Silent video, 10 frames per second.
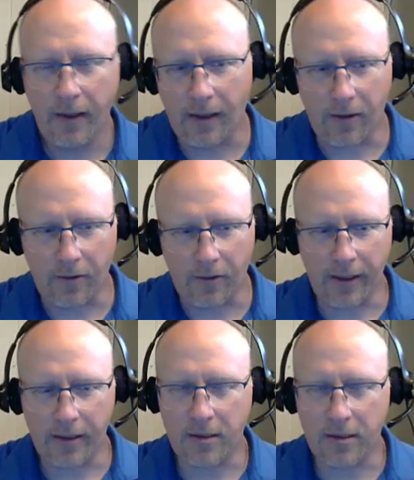Now
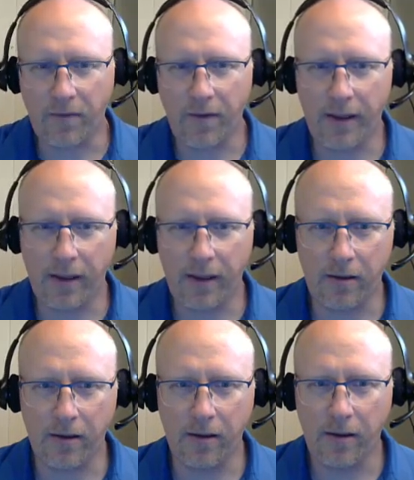that is something that
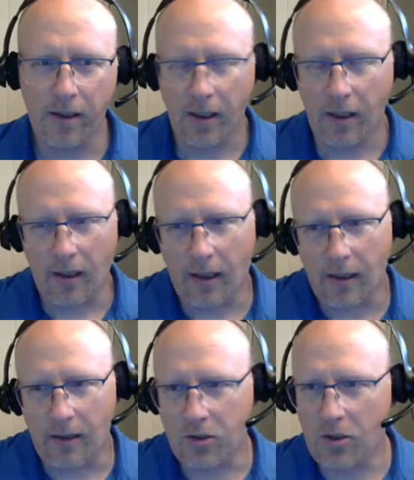uh,
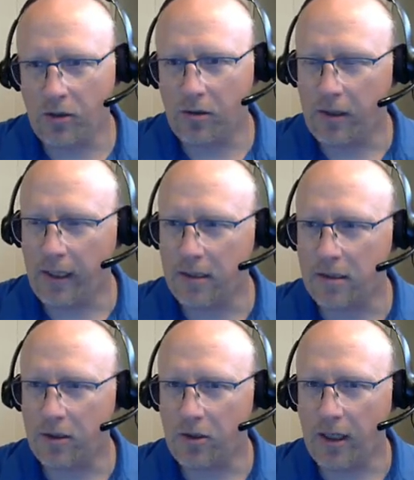uh, is good to
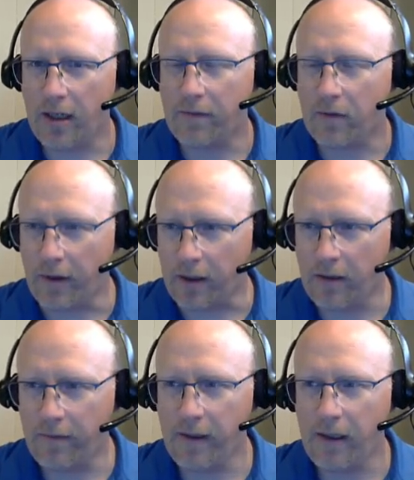test that you have
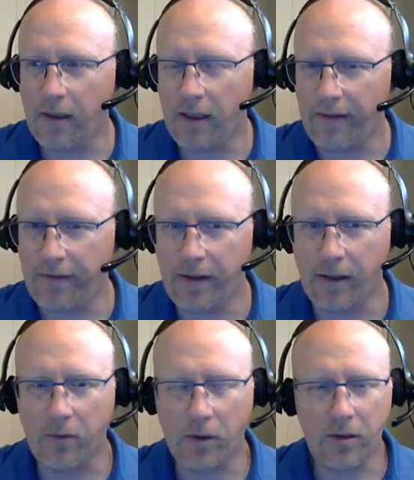connectivity and
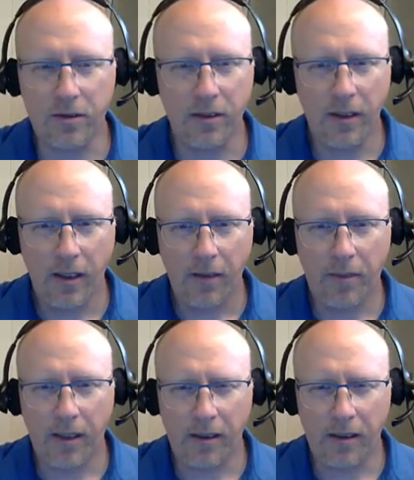everything works,
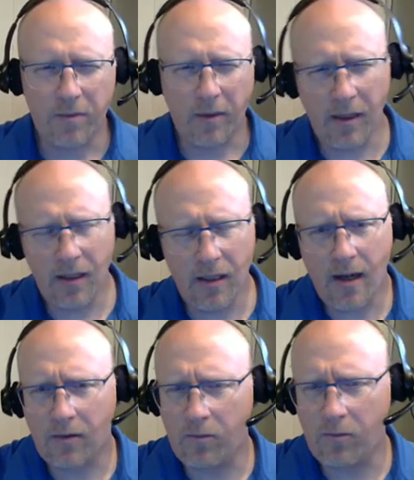but it's probably
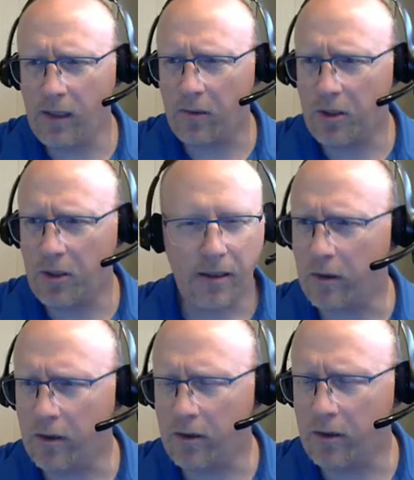not really what you
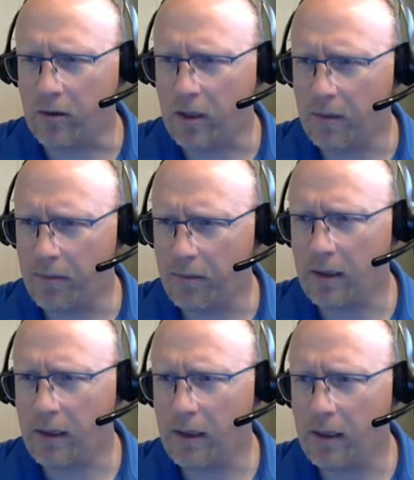want to do.
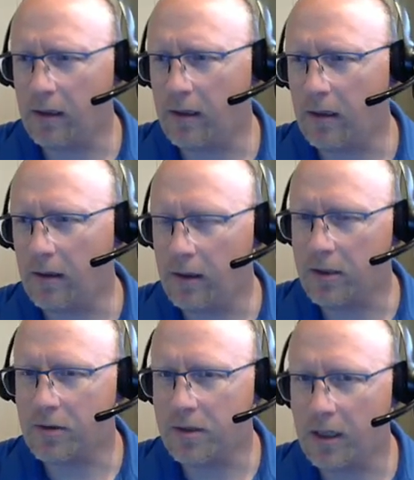Typically in an
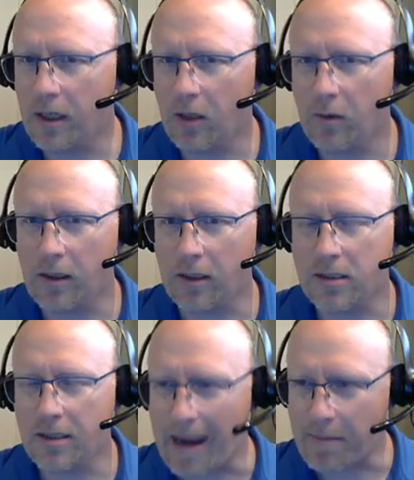industry setting, you want a
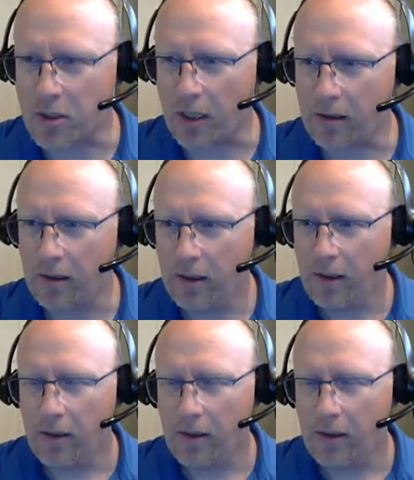snapshot.